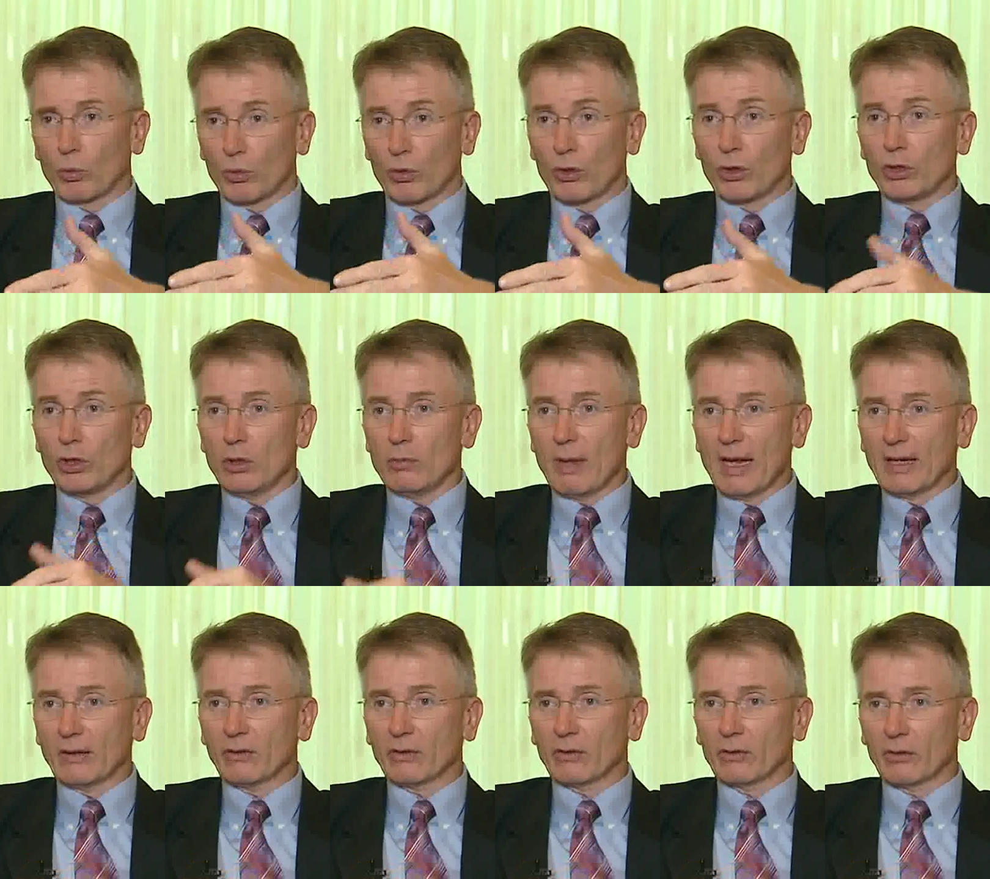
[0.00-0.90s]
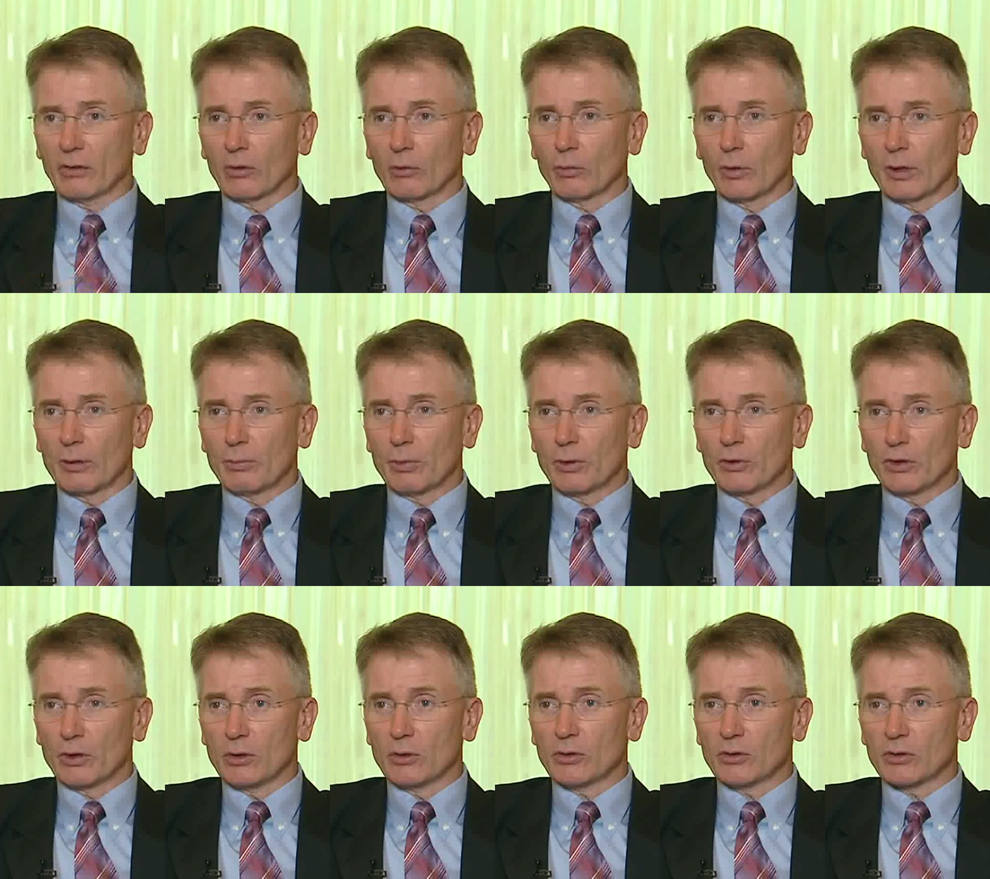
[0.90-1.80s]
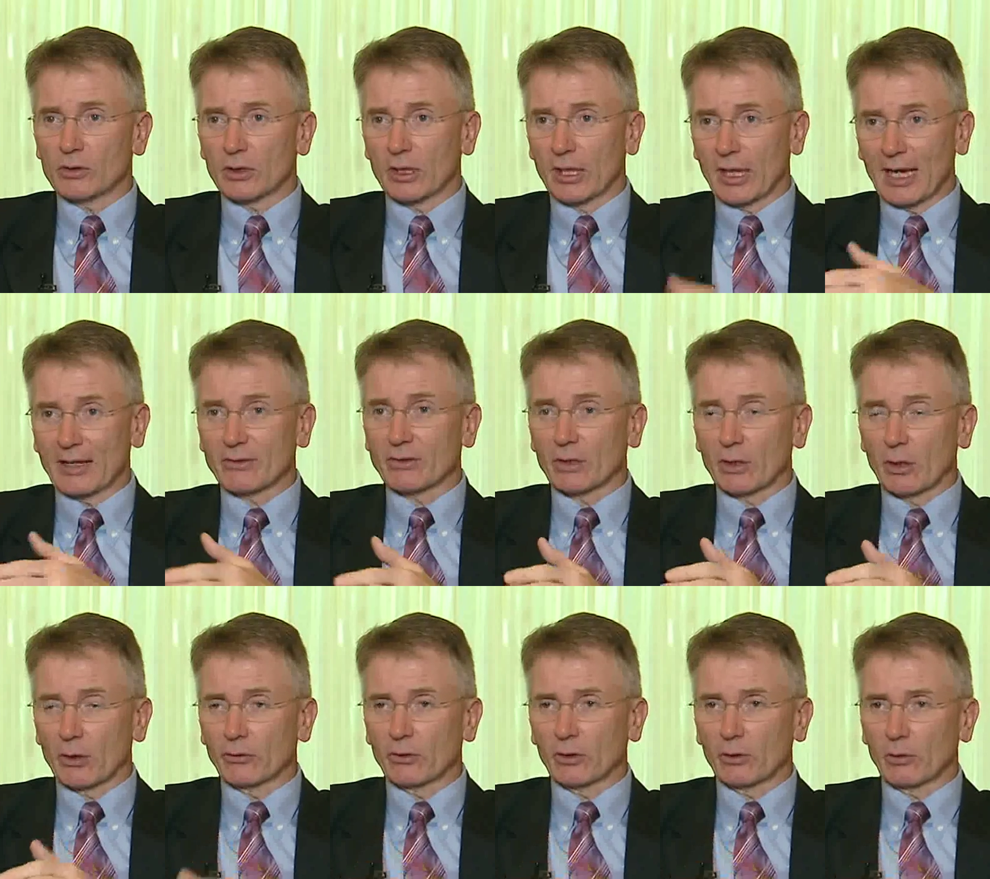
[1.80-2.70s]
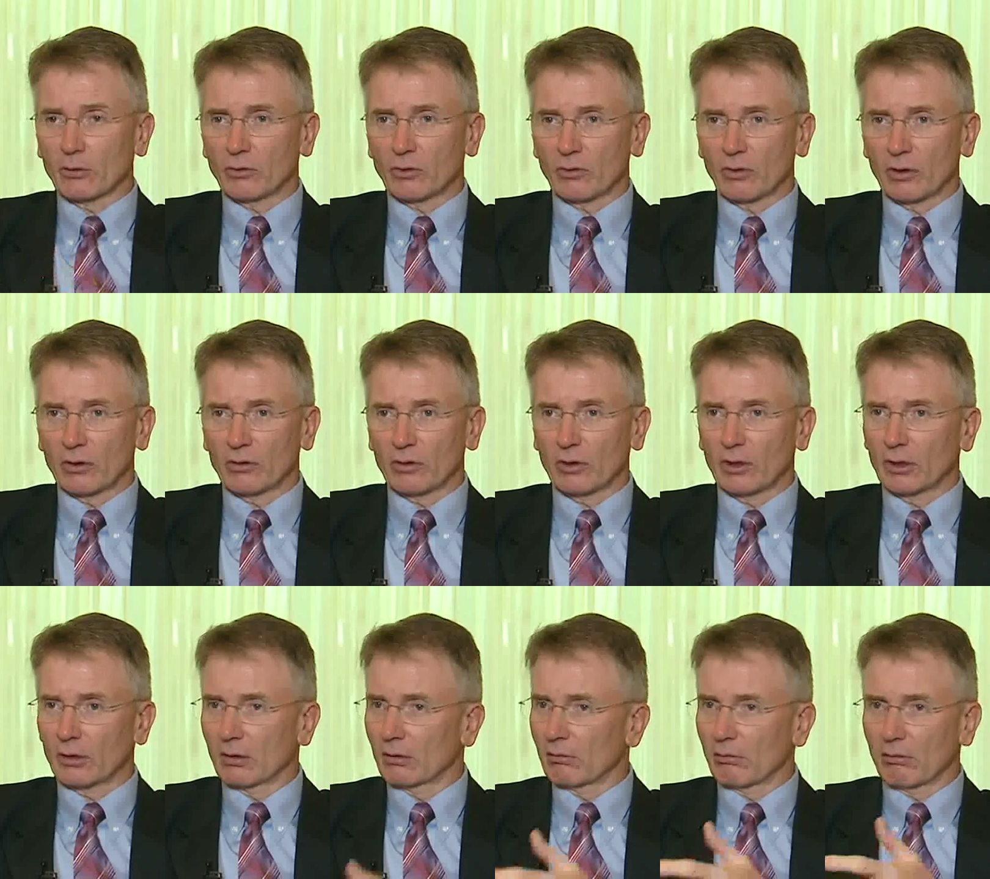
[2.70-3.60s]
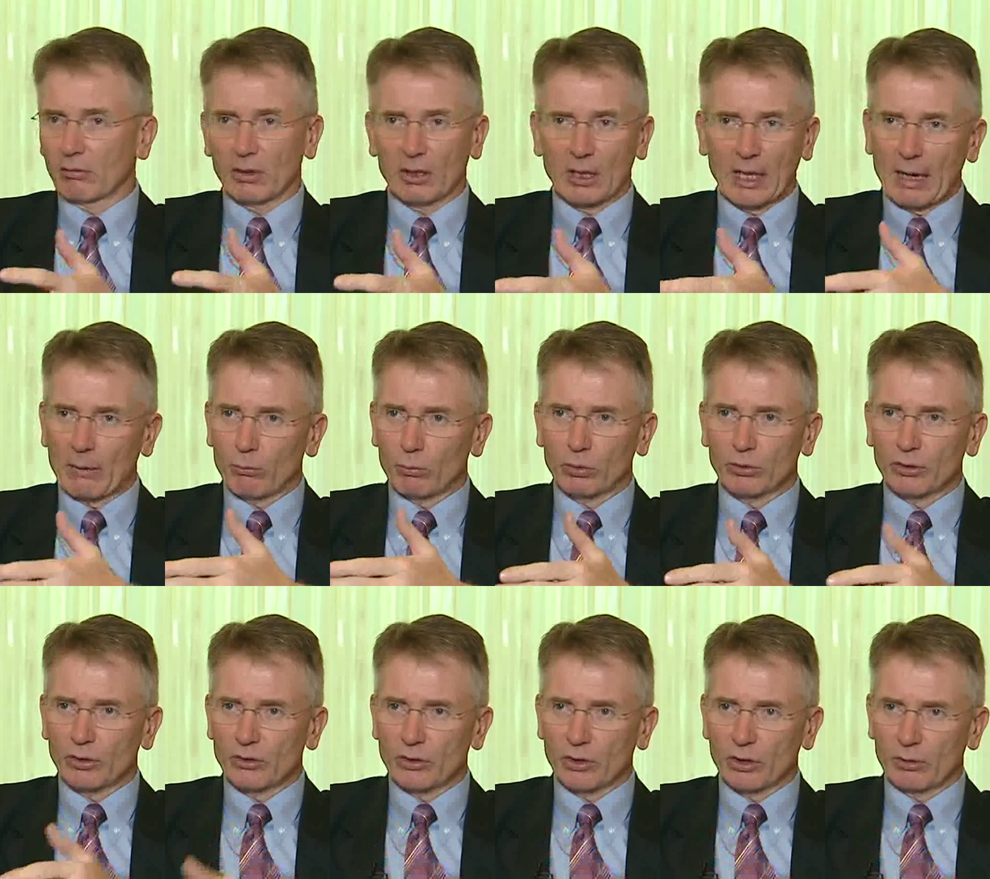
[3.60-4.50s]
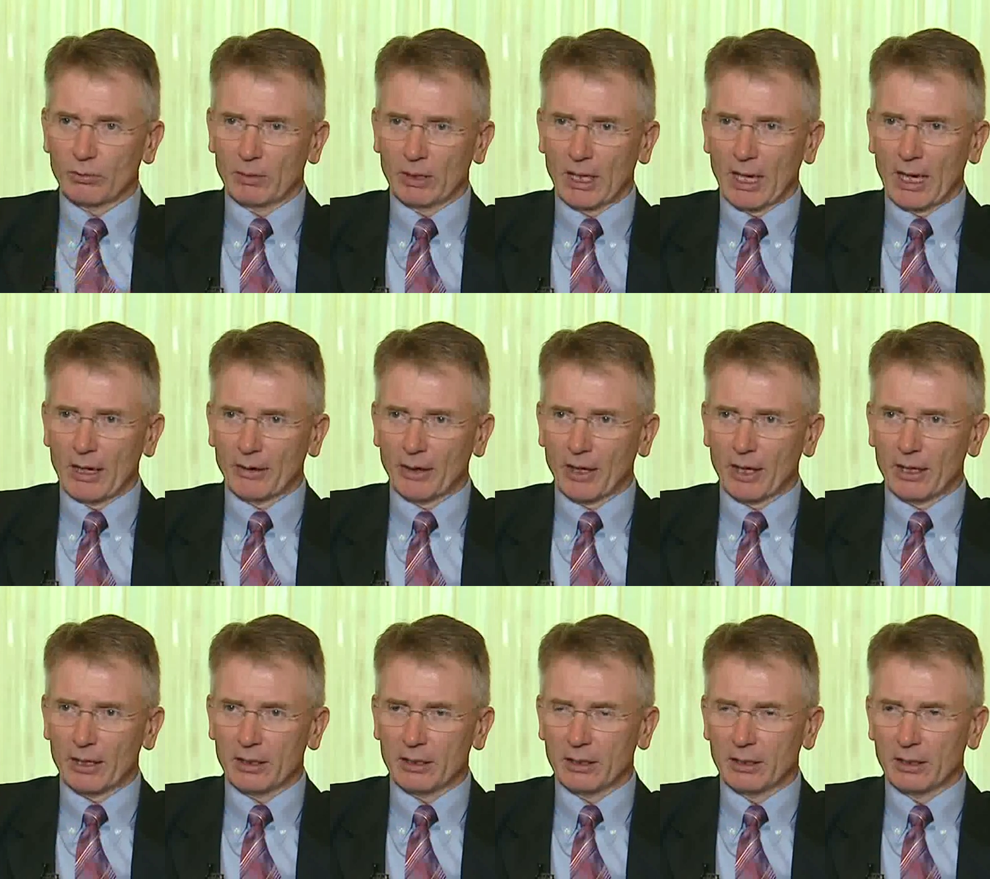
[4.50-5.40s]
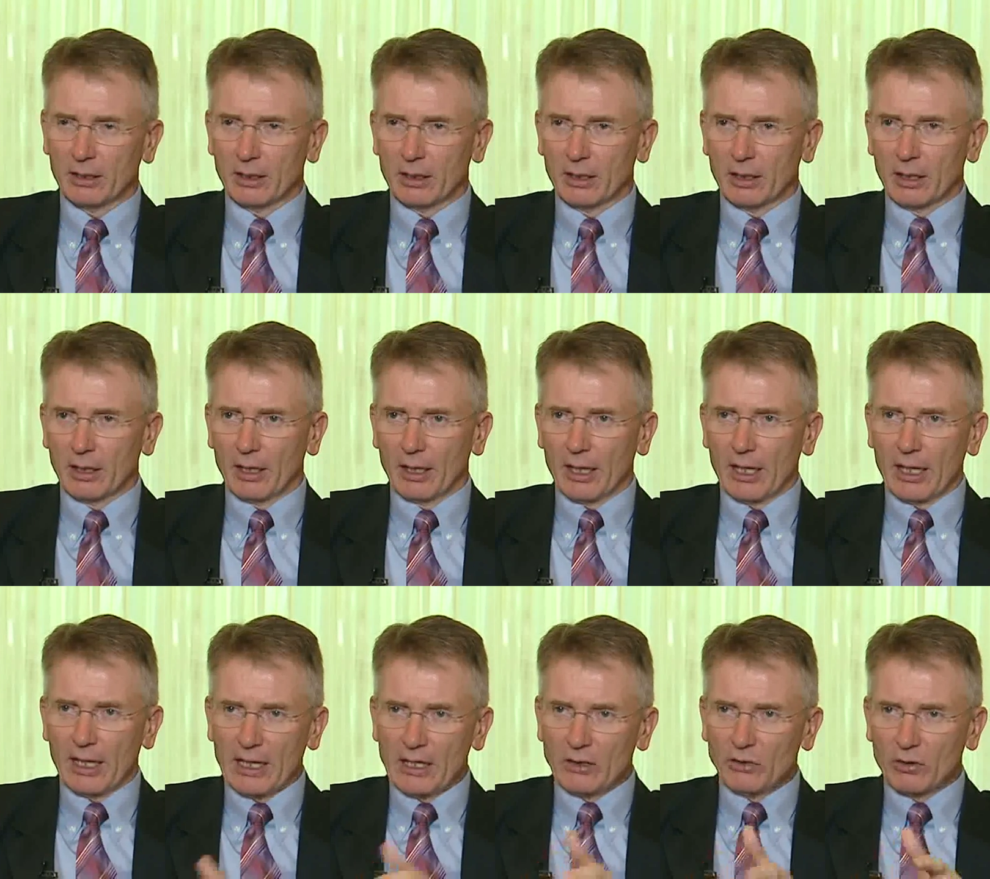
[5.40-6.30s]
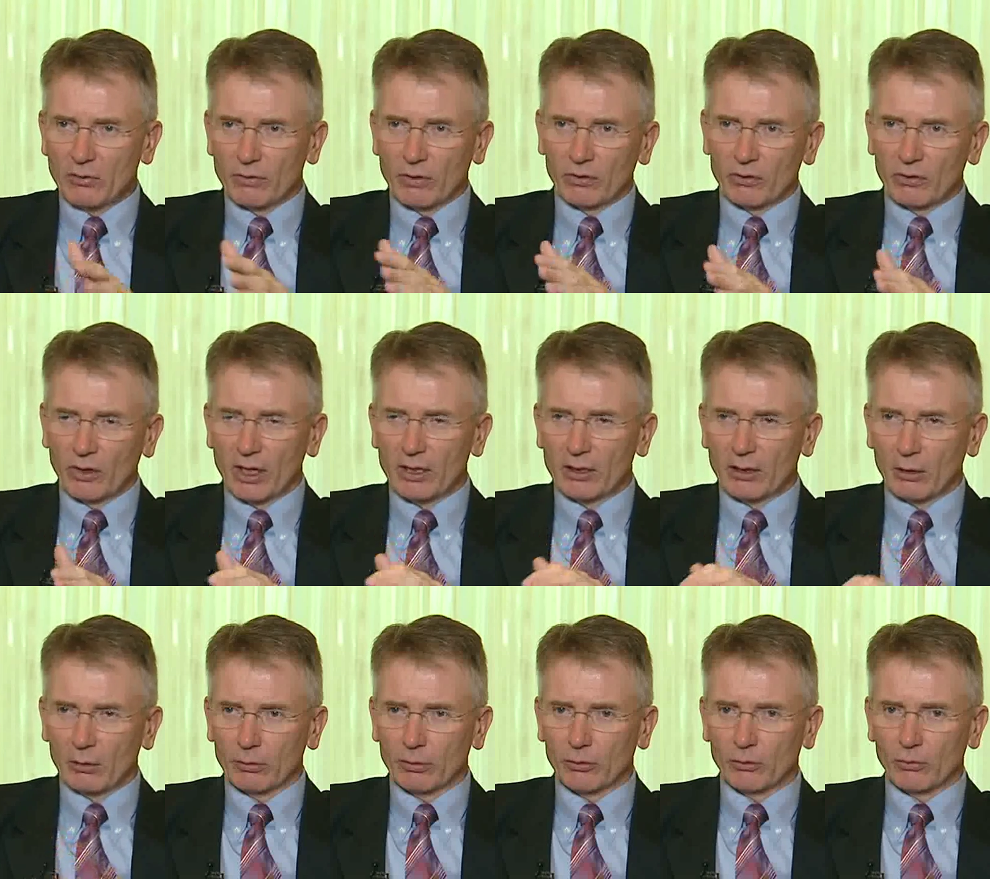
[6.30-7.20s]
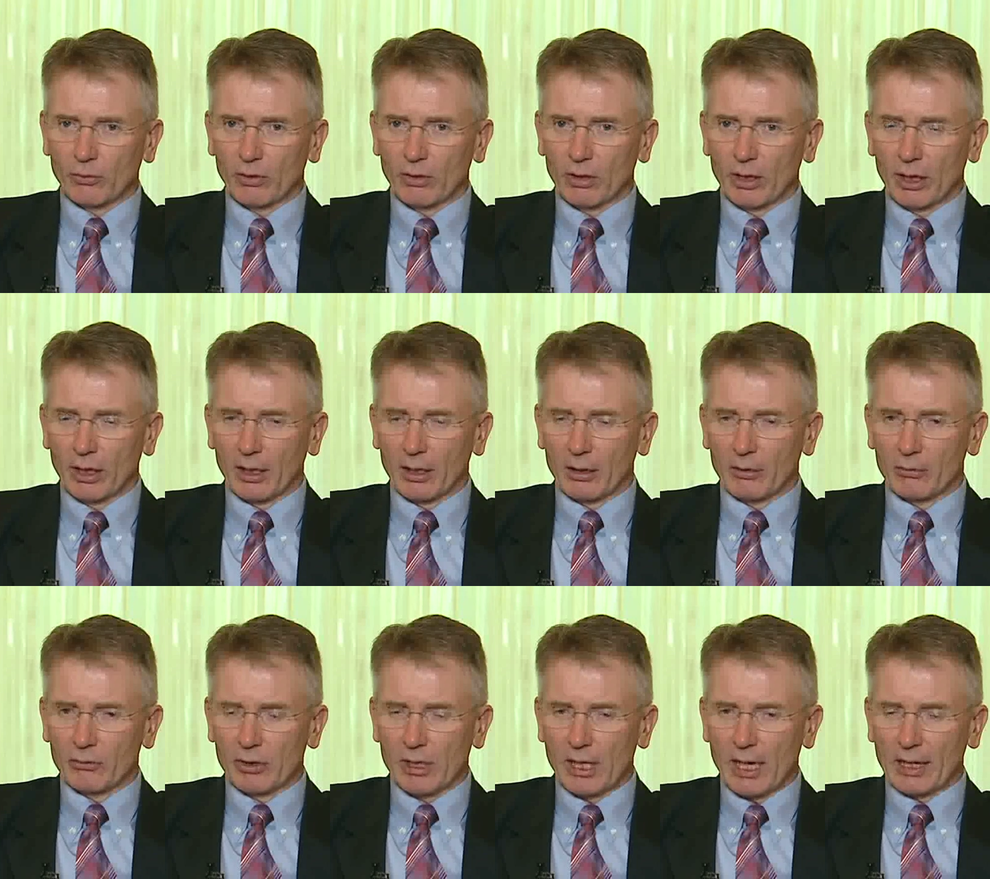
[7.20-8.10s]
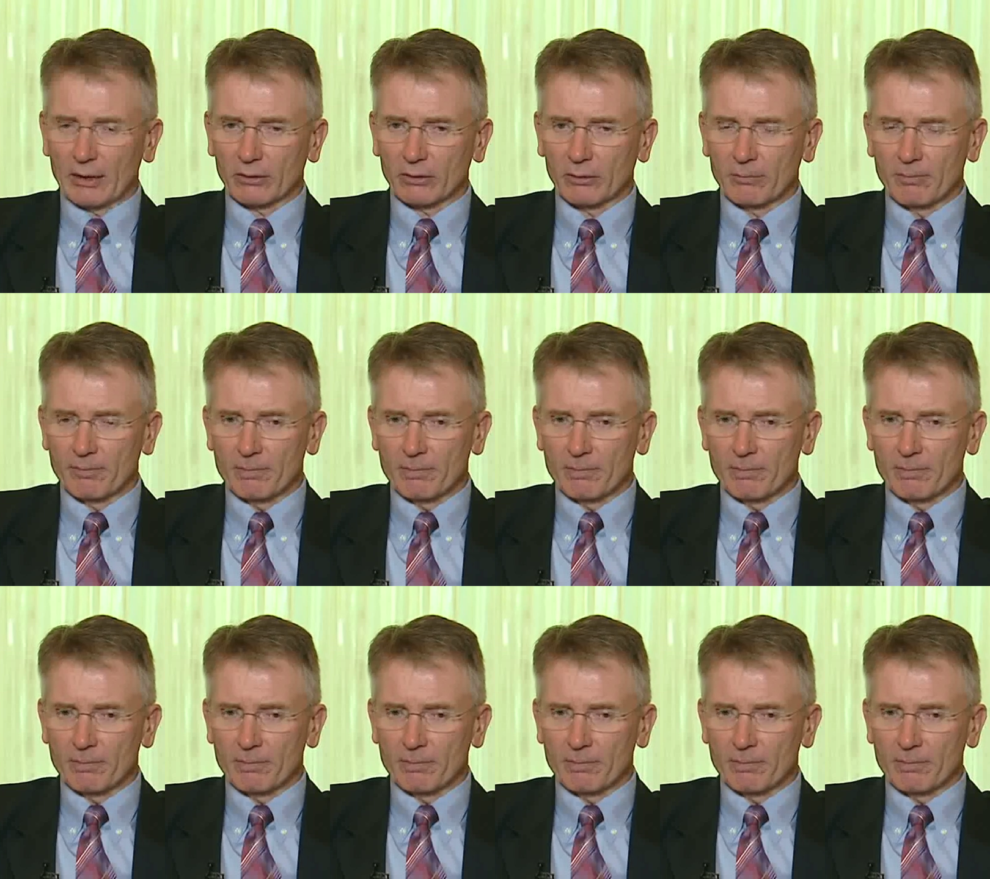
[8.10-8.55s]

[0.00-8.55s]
new medicines that we produce as a consequence of this, and that will determine how each of the stakeholders react.